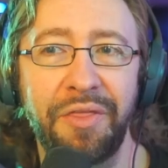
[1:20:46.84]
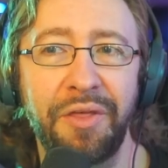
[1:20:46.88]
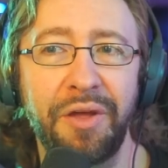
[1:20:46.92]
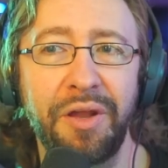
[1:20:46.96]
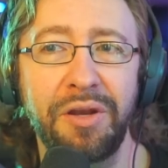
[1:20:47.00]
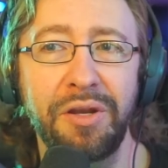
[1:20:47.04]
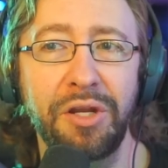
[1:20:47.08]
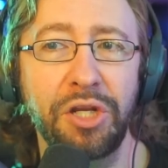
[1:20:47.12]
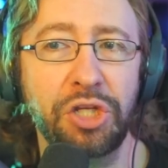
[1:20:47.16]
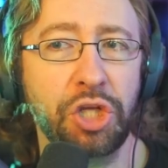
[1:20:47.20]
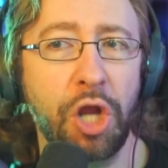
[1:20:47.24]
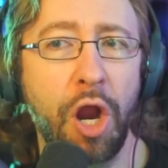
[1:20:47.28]
I
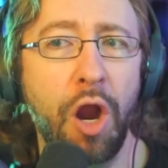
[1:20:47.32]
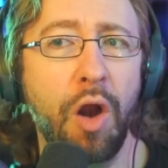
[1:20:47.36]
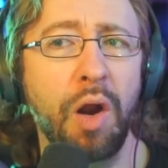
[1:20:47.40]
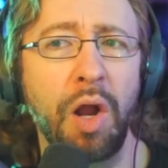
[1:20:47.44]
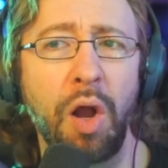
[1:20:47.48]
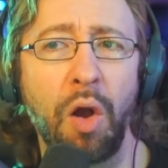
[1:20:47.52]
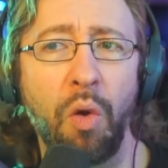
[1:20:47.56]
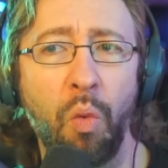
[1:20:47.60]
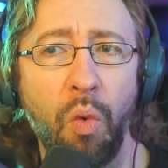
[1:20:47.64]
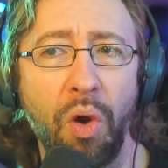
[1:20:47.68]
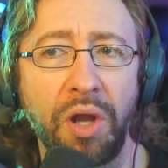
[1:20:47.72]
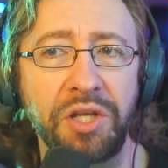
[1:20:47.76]
thought
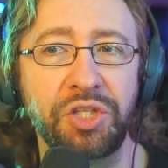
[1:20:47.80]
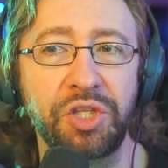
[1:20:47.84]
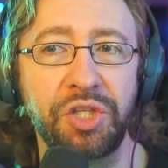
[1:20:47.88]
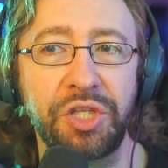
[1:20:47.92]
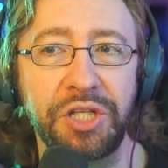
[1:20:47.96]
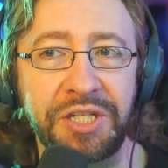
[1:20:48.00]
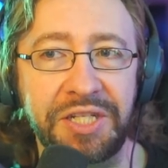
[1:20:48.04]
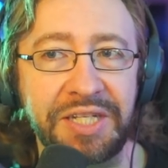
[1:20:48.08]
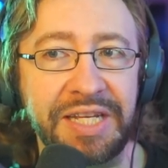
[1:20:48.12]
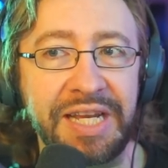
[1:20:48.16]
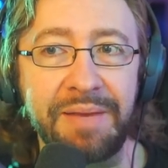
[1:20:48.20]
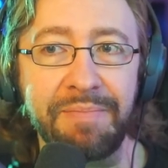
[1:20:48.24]
Nitara
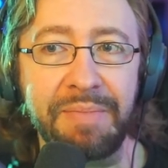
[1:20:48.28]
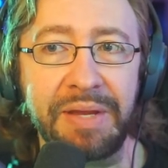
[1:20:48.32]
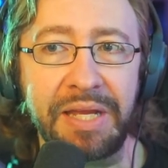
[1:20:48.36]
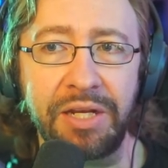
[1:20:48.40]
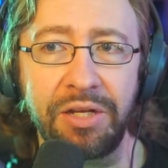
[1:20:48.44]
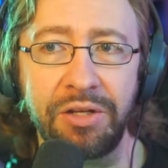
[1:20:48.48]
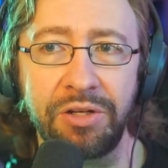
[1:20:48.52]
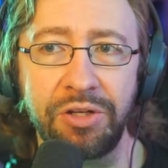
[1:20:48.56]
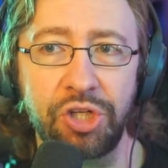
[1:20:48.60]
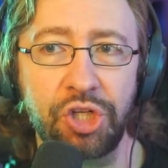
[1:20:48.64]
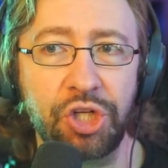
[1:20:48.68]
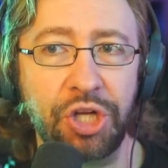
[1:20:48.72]
was the
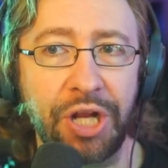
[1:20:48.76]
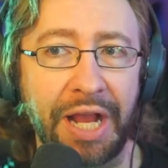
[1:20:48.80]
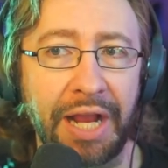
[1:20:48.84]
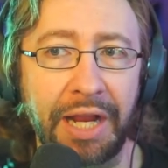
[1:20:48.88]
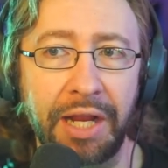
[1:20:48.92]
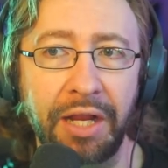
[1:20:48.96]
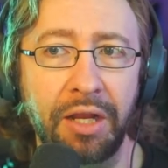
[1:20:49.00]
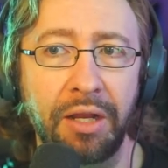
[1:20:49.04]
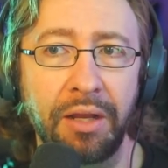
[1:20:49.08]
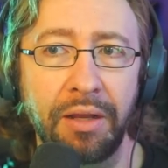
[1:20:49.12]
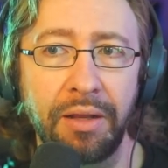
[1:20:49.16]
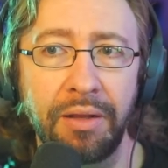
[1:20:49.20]
demon
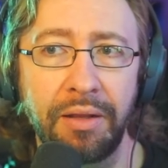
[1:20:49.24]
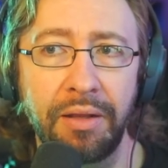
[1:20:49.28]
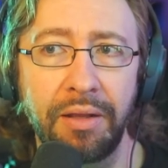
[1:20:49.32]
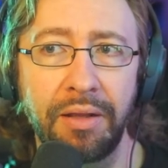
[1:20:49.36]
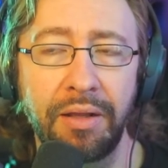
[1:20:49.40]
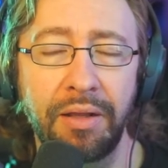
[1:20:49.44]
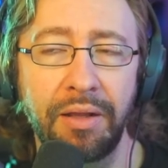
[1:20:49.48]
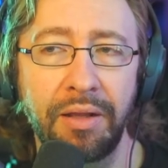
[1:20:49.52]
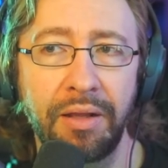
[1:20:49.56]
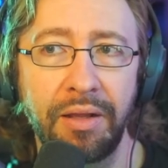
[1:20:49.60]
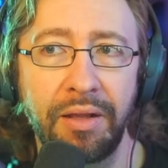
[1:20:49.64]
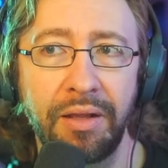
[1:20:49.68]
chick.
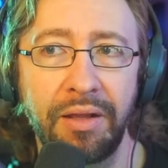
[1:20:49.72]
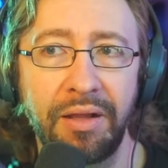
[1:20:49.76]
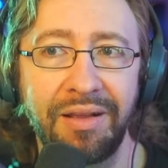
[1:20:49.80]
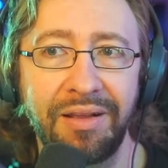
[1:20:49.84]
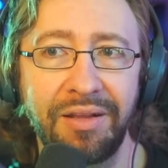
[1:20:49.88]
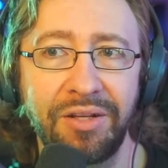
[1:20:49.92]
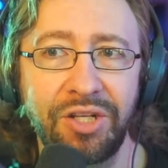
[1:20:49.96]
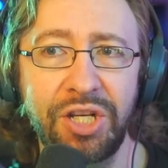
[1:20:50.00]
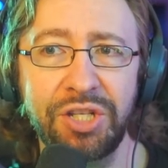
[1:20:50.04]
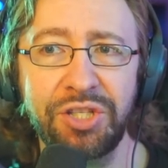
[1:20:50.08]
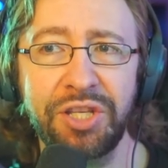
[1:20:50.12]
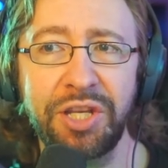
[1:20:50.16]

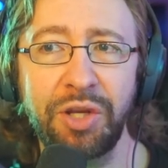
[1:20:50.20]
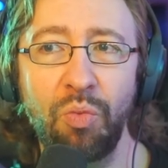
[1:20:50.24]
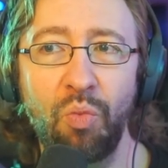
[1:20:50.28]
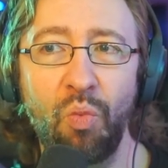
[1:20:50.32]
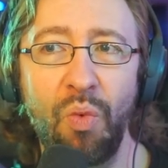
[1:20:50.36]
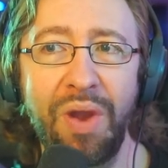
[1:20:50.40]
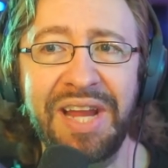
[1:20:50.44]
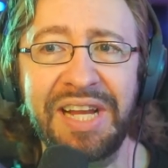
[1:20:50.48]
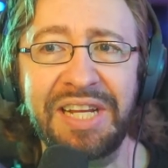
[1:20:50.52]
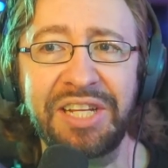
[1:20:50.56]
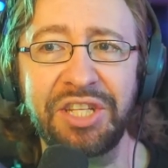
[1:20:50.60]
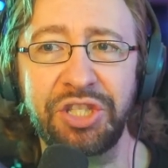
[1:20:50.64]
She has like
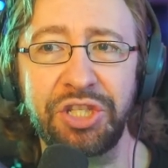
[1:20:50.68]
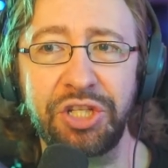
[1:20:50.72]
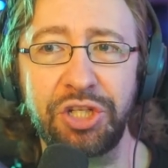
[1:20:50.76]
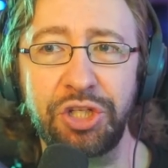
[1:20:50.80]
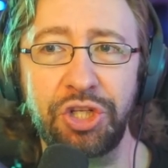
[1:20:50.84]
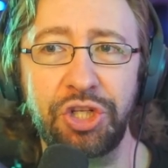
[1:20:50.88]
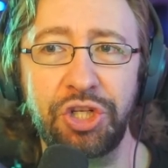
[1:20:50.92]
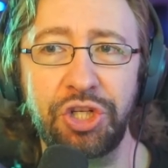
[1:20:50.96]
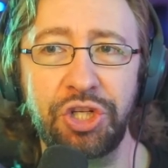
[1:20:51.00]
wings and